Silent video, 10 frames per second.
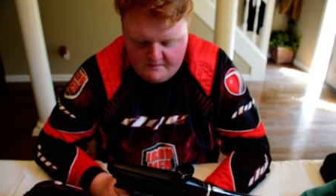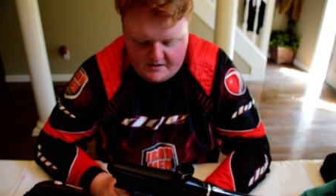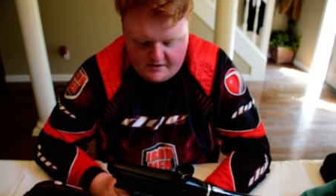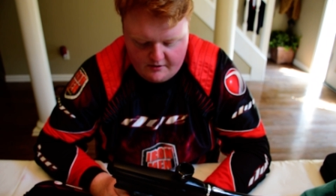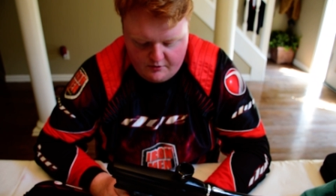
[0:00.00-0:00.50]

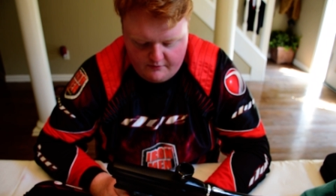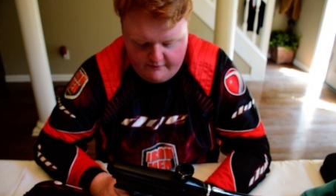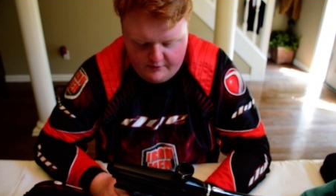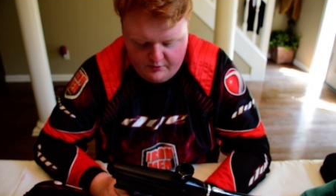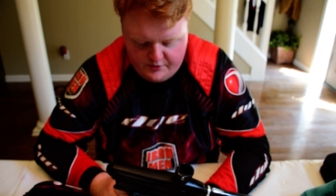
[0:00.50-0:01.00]
It's got a good
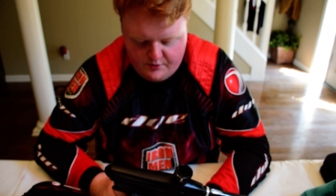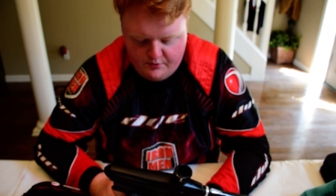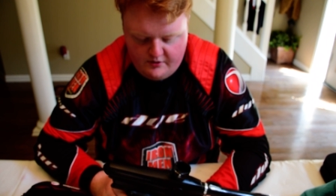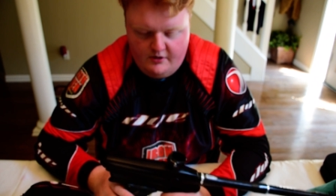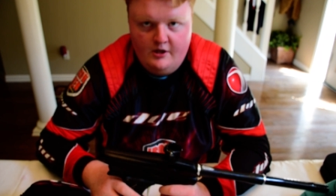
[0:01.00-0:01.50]
feel to
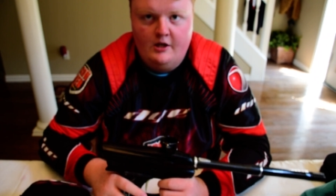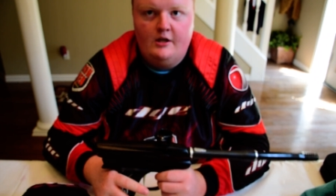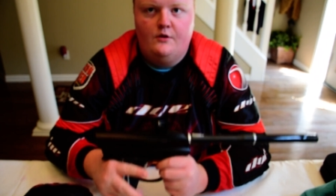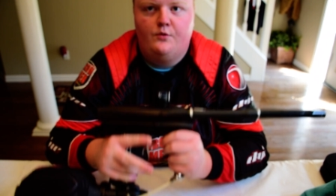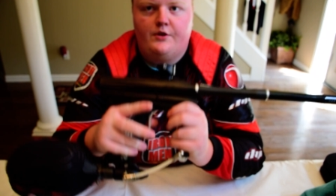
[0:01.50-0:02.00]
it.
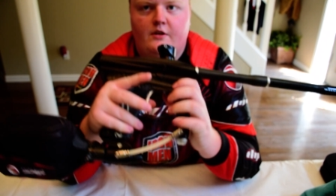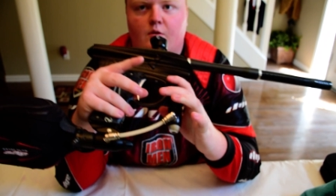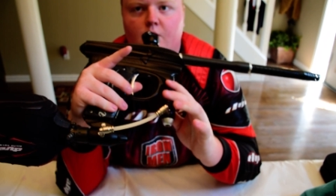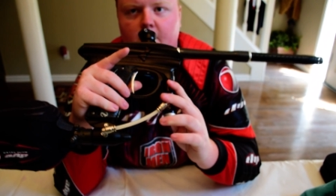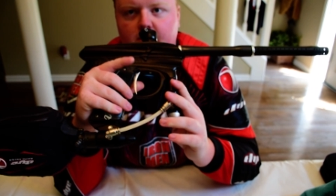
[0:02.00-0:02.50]
The one thing I
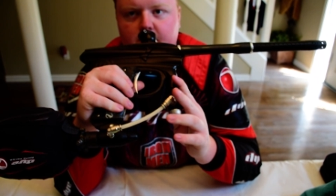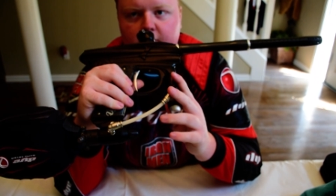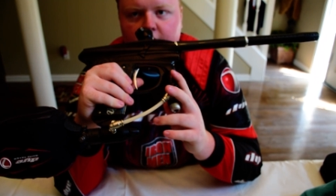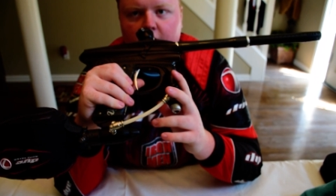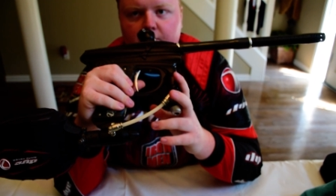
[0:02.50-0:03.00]
don't like,
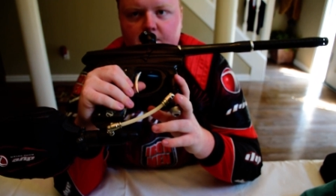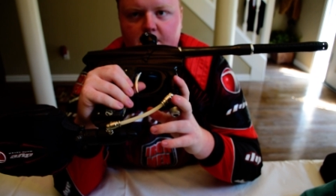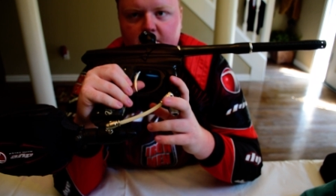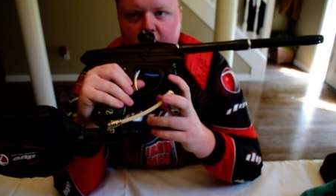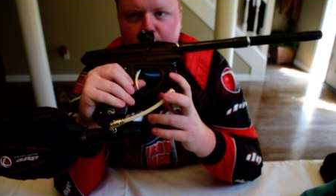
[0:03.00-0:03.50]
obviously,
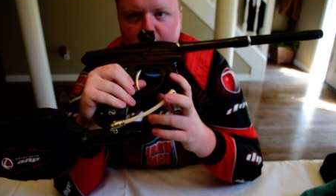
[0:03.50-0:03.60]
it's got a